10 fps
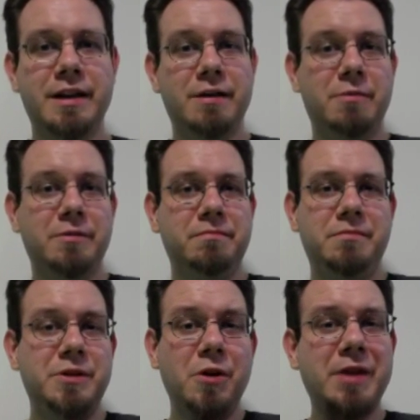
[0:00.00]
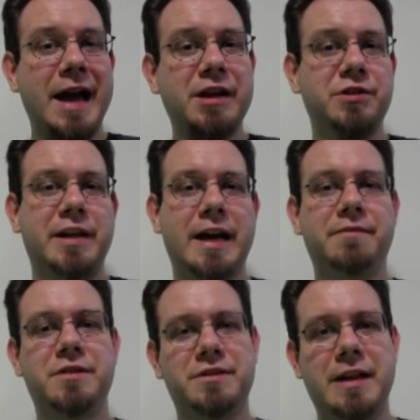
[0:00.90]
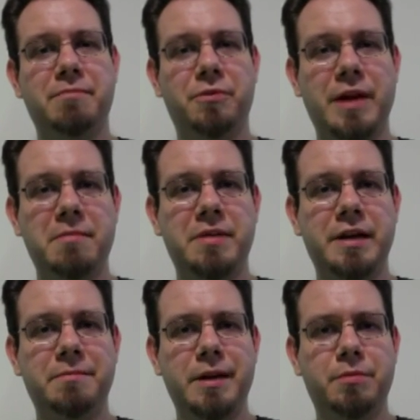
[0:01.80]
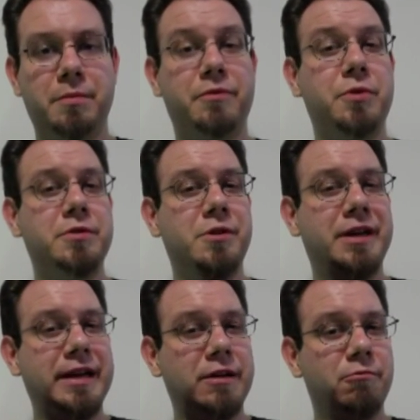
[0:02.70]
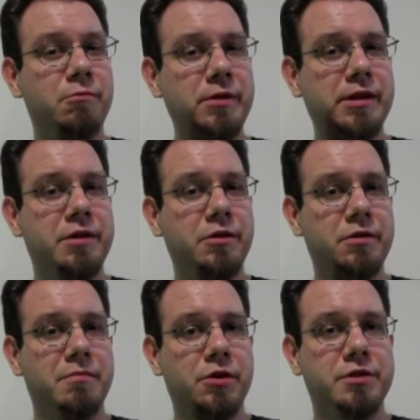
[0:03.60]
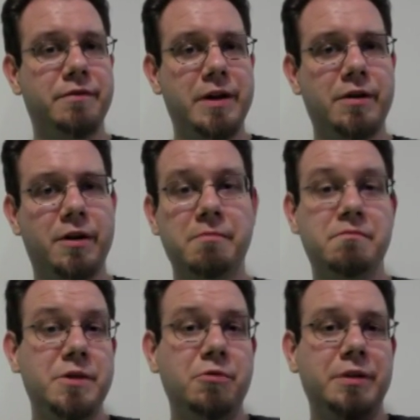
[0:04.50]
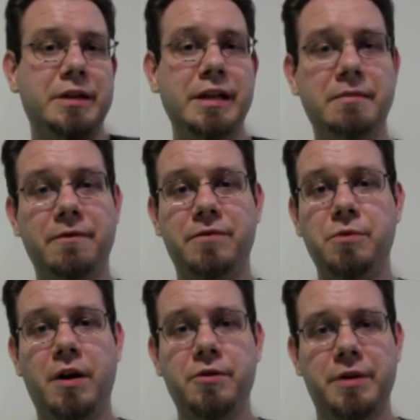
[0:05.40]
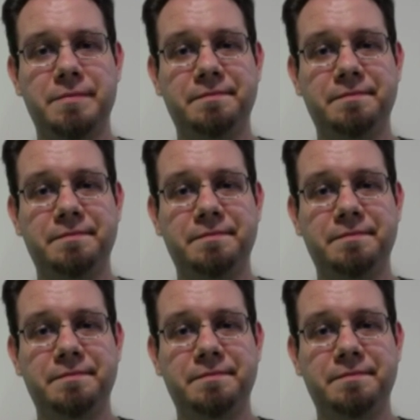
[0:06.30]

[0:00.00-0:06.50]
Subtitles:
well, you don't actually have to sample that many people before you start getting a really good margin of error. You only need a few hundred.